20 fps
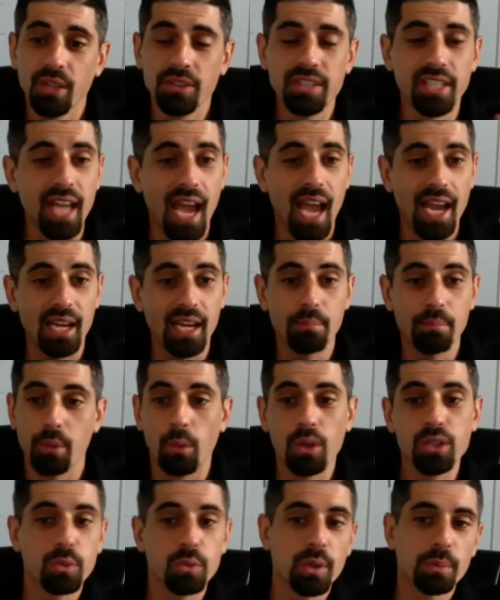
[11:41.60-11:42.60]
they'll deny it, but
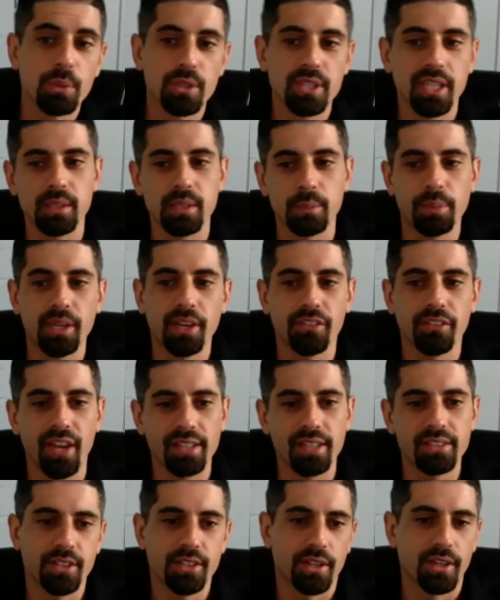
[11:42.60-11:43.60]
once we present the
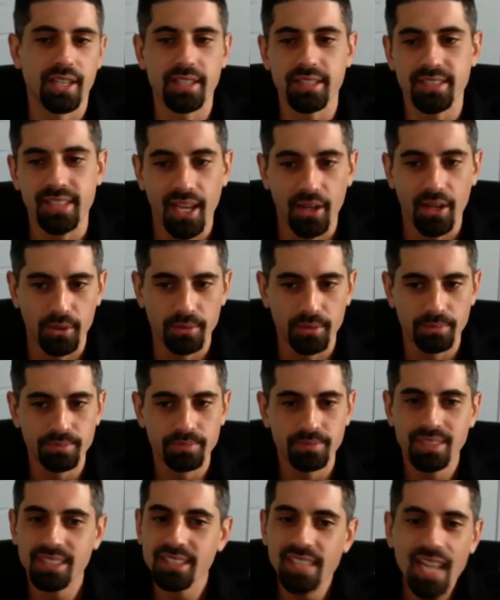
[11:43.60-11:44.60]
PFS, they're going to settle.
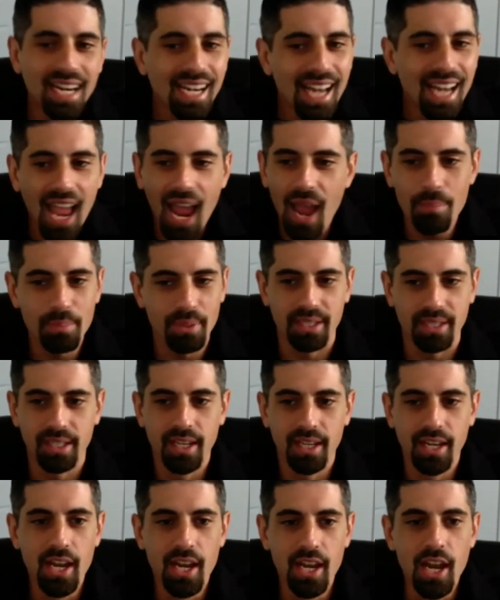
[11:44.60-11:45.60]
It's not going to happen.
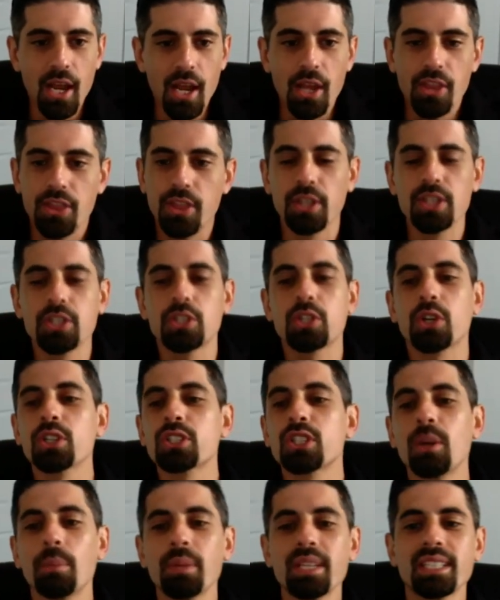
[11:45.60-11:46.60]
The
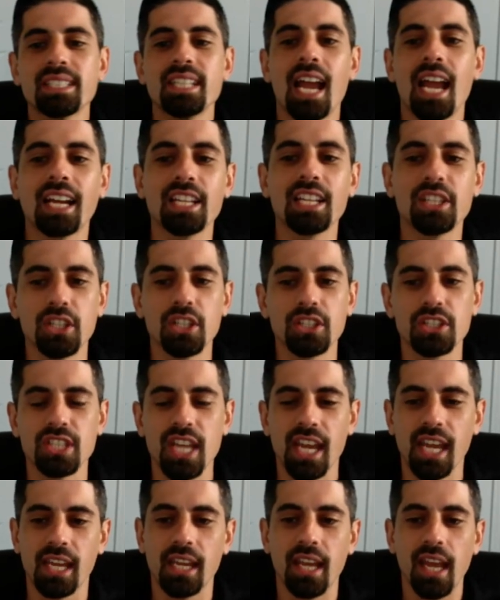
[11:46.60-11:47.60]
insurance company's not going to just
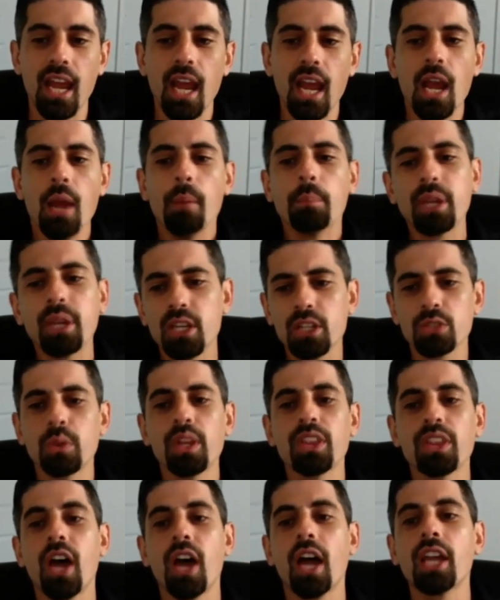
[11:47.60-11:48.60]
say, because
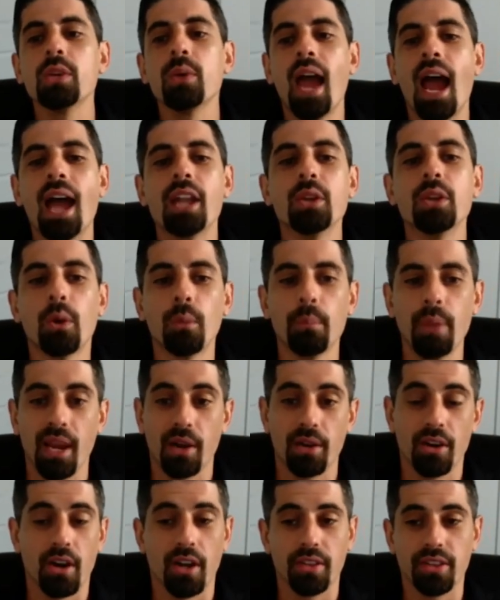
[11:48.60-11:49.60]
we thought you had no
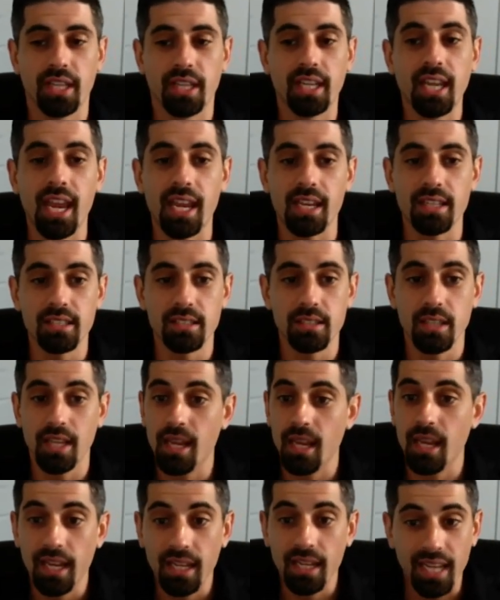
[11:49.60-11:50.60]
merit on the case,
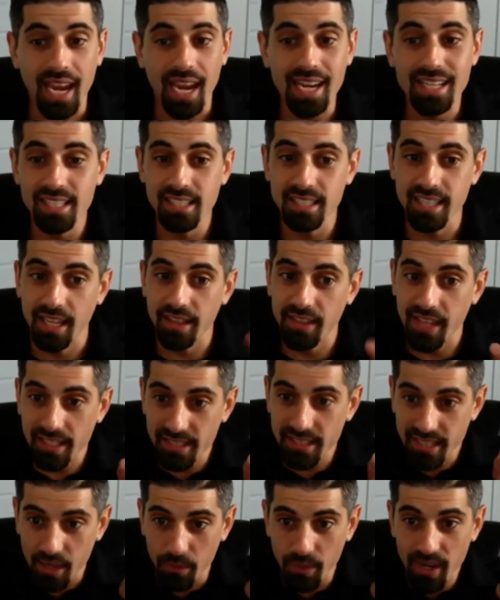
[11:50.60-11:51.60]
cases that they
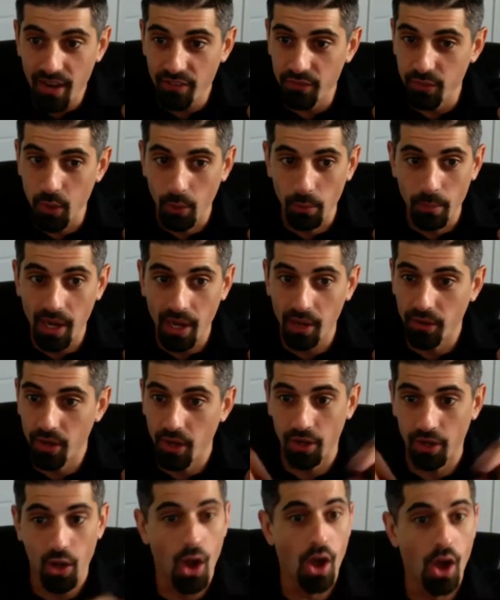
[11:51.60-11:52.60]
say we have no merit
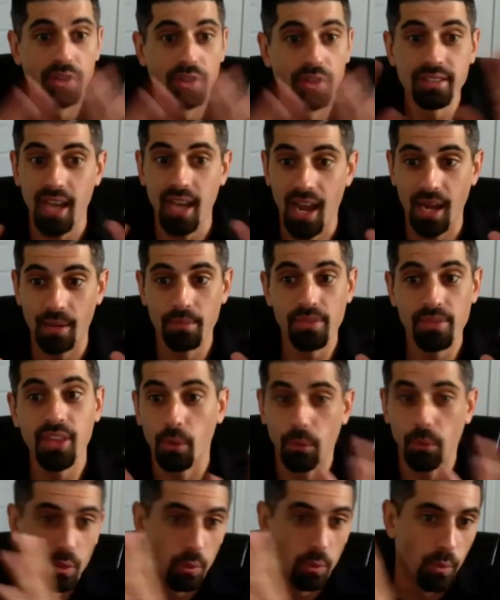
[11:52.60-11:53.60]
on all the time
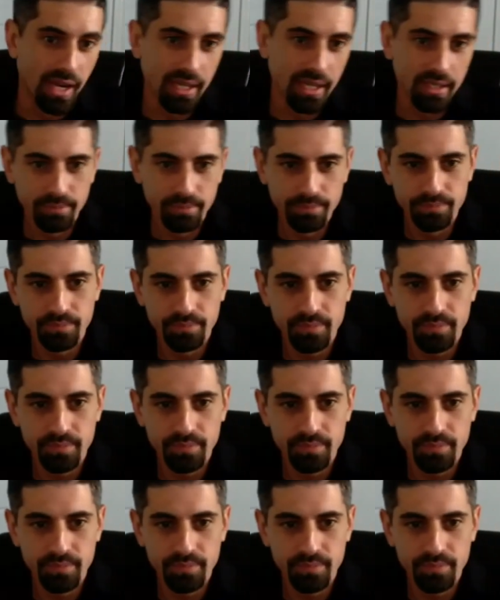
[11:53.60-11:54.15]
that we win,